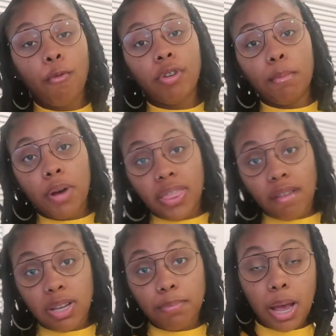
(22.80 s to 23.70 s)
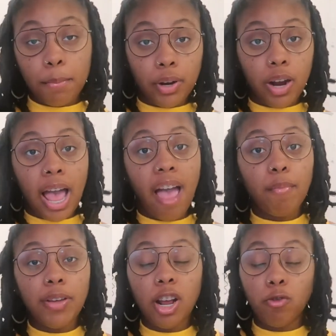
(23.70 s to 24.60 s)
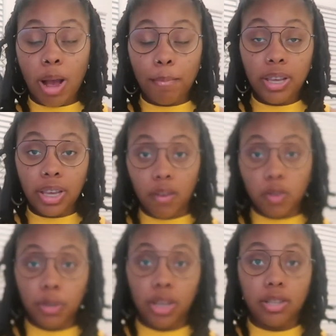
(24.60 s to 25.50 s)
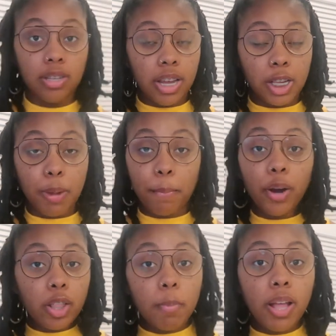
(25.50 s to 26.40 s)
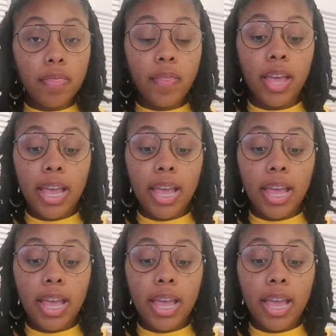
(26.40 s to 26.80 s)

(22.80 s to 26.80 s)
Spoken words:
for the month of September, I have been unwrapping gifts because it is my birth month.